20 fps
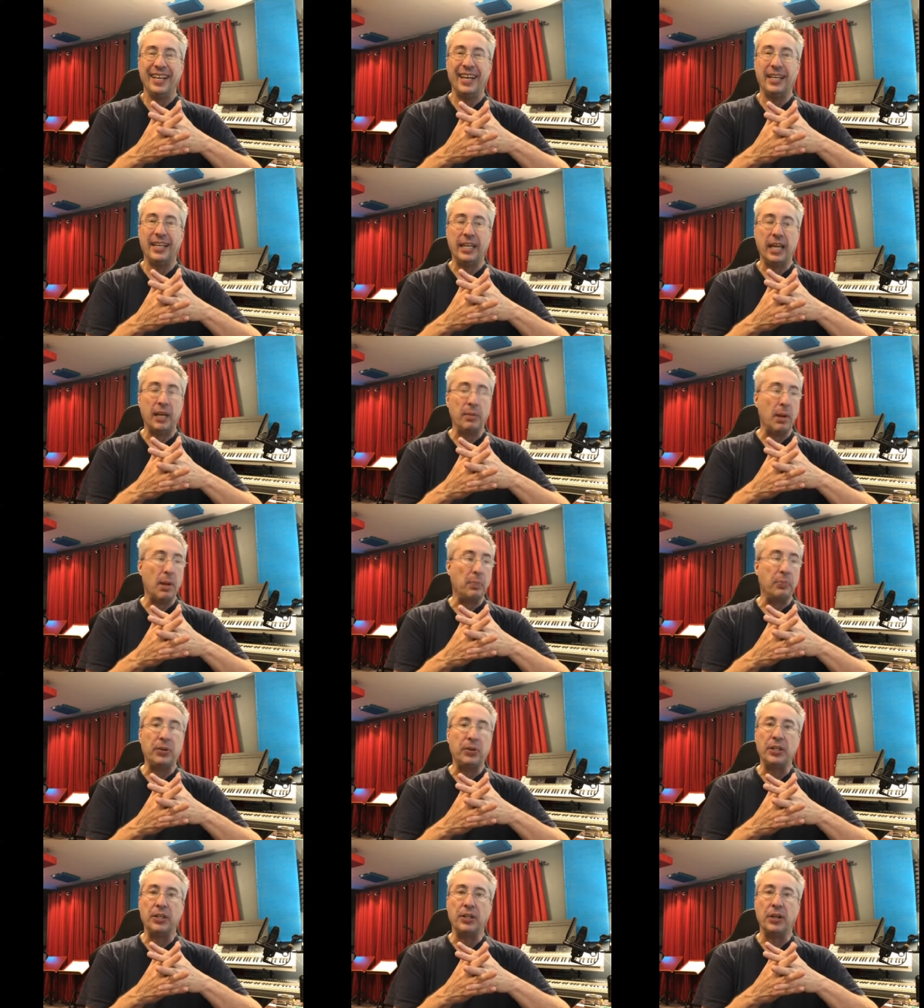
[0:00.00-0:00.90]
It came
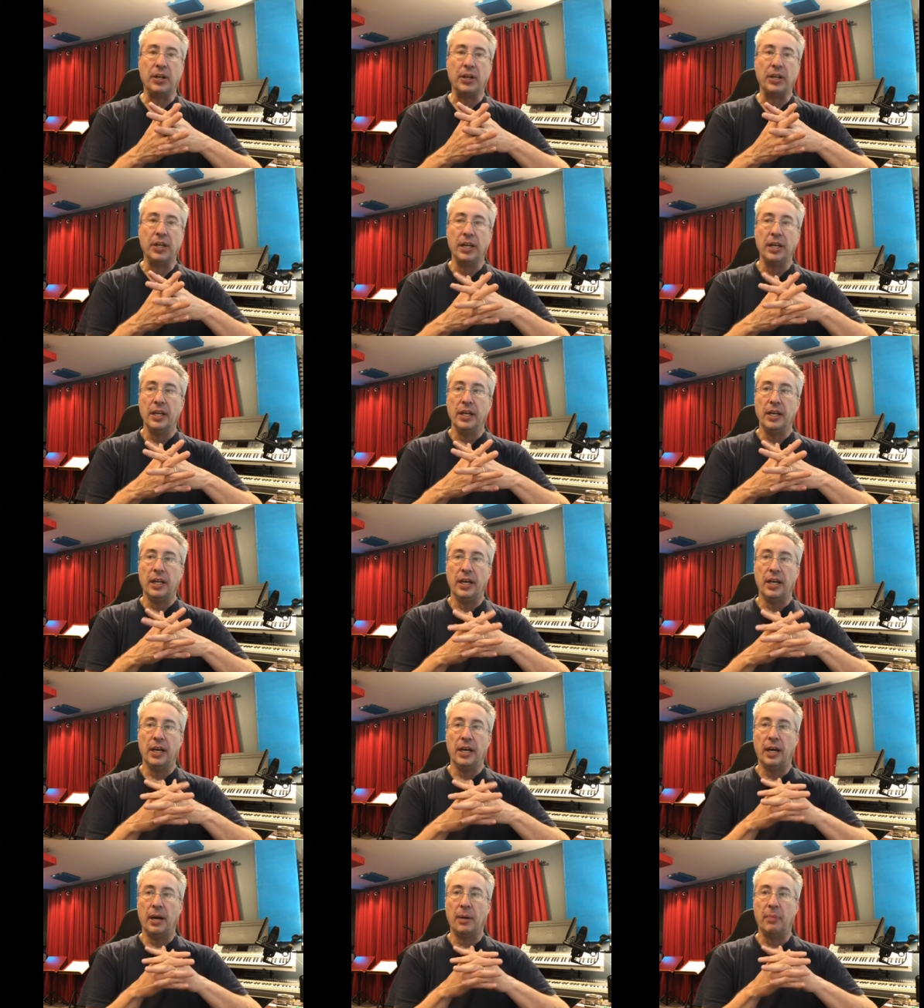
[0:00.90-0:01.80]
out pretty good,
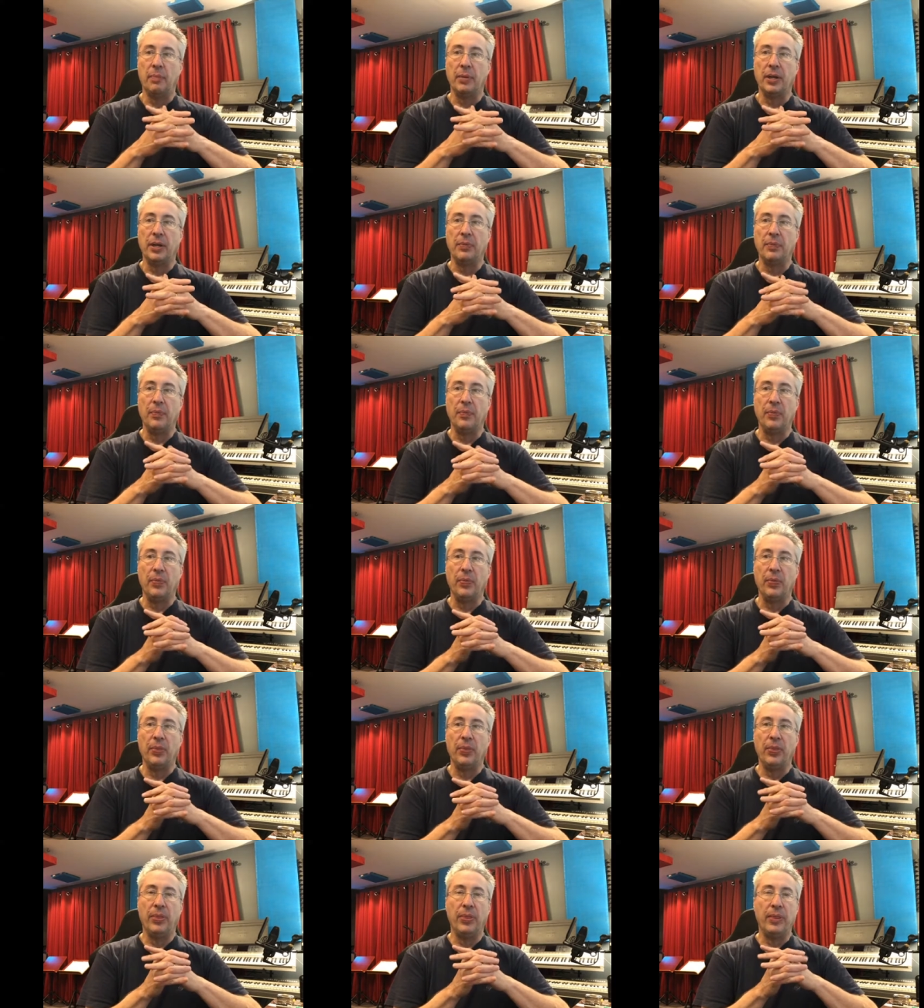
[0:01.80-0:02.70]
but
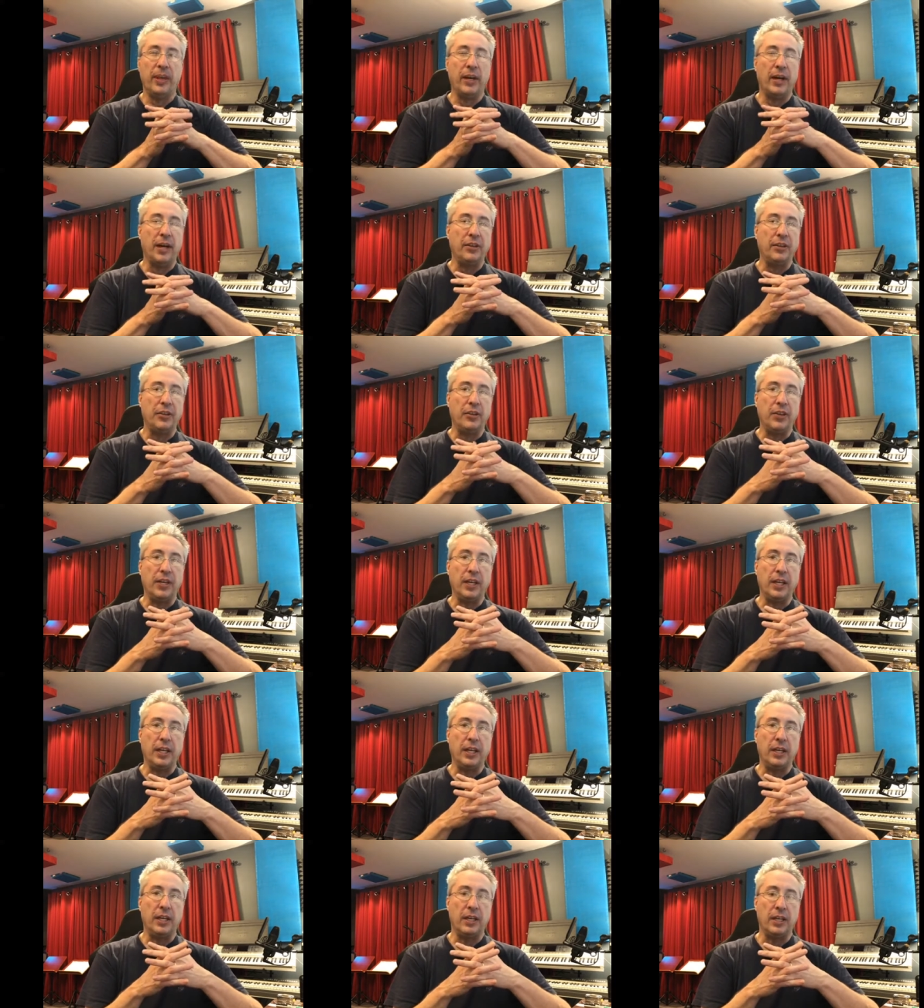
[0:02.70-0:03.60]
I
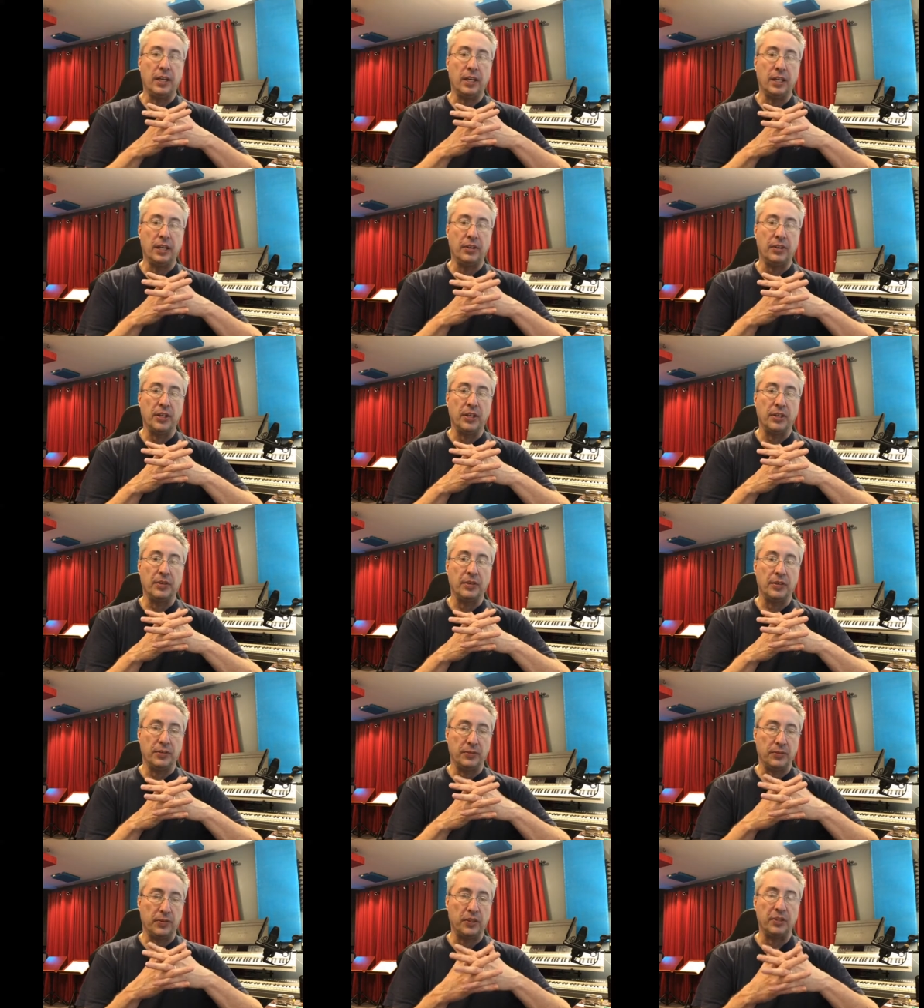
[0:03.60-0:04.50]
think
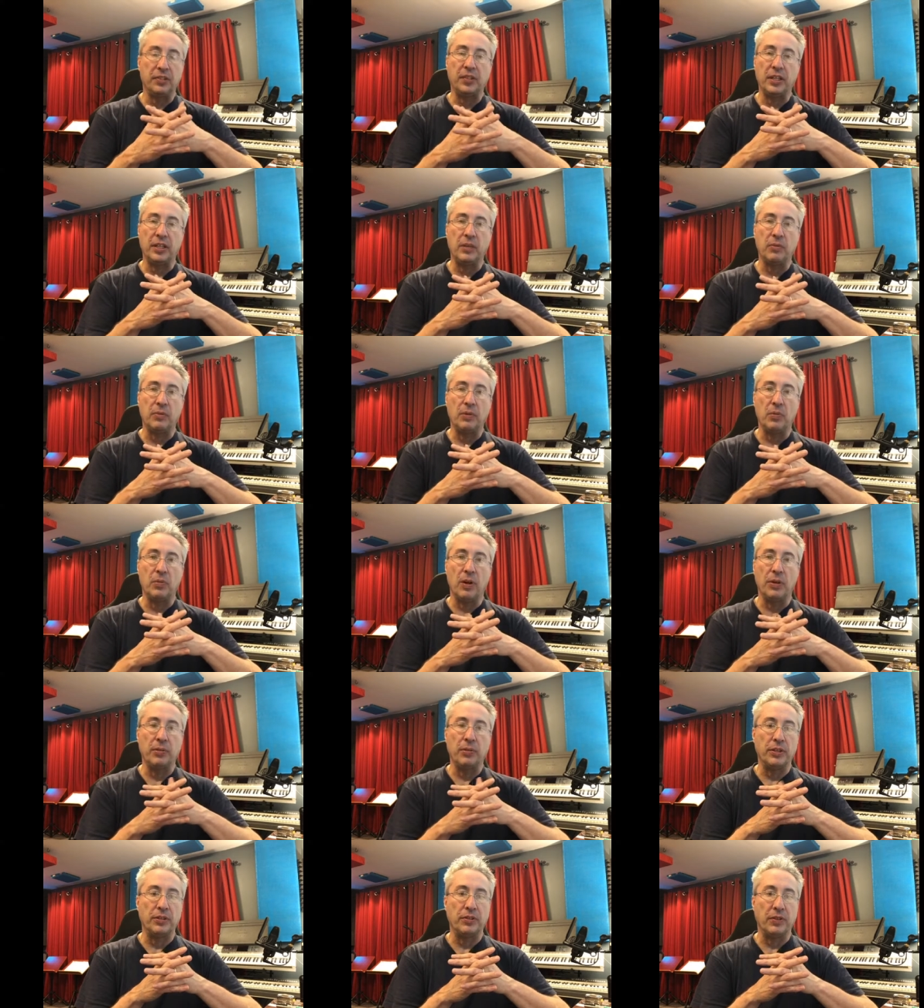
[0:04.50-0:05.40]
the first thing that we
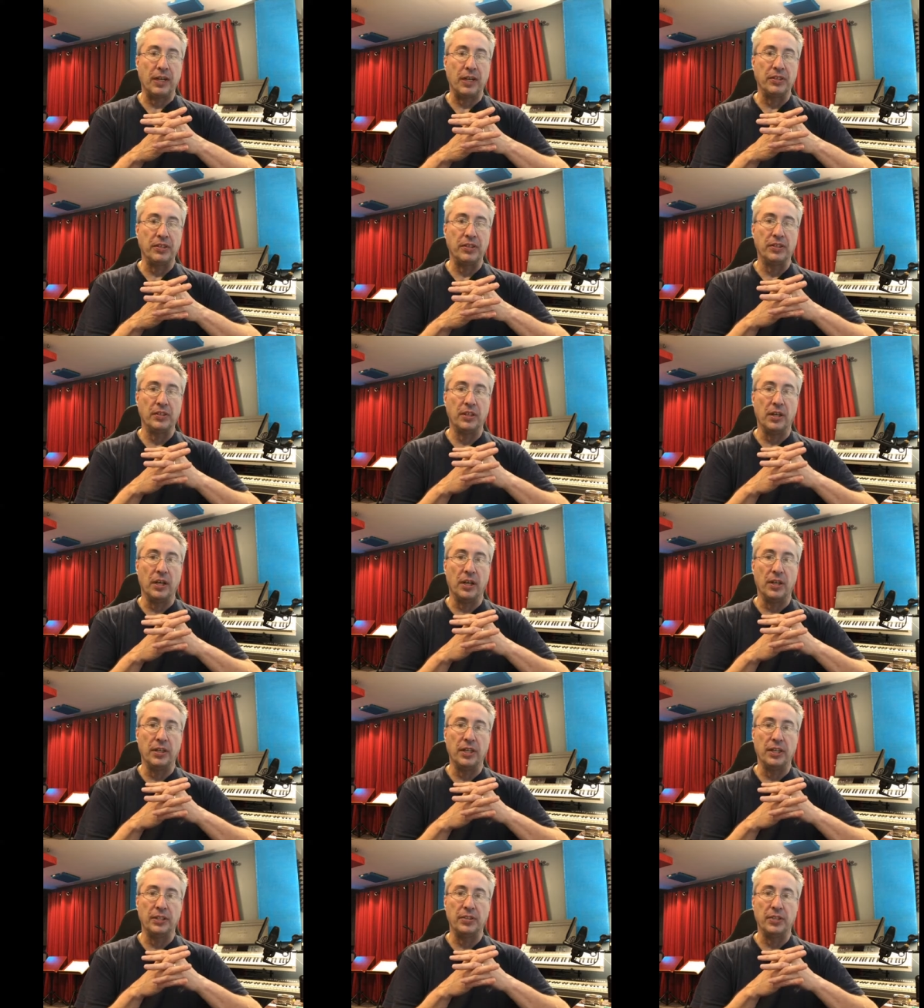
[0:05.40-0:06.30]
want to address
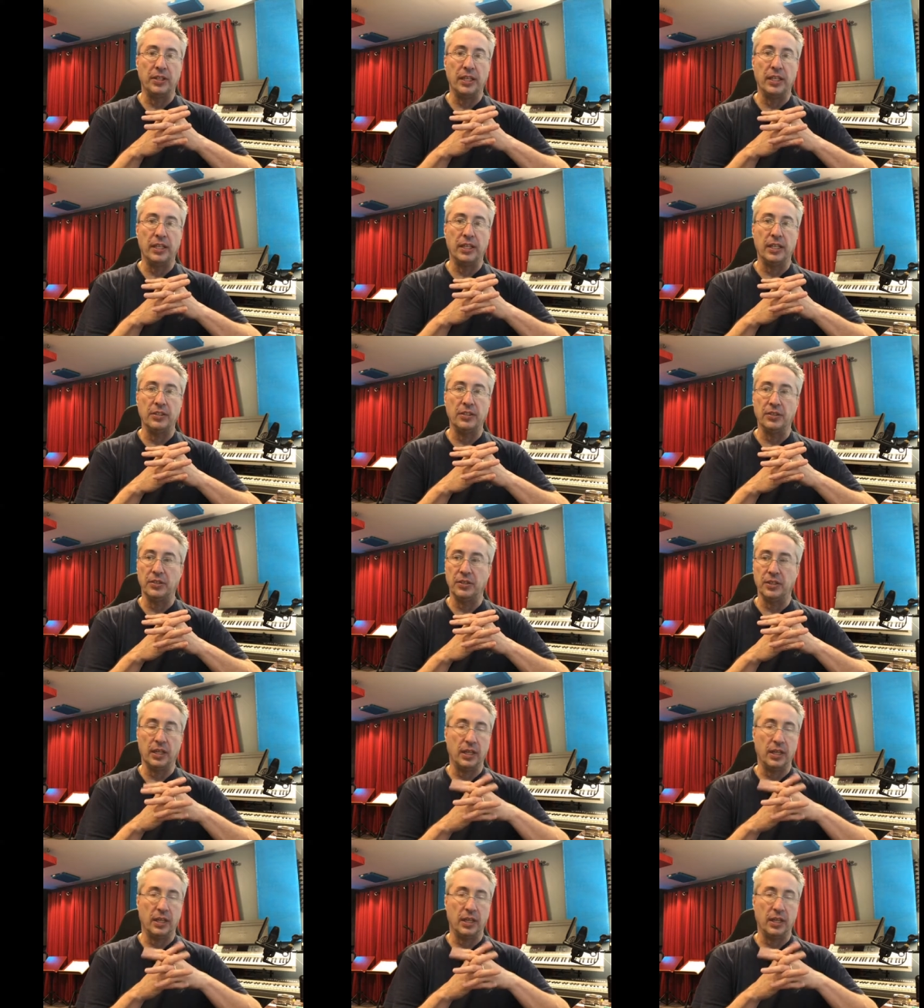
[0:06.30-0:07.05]
on this is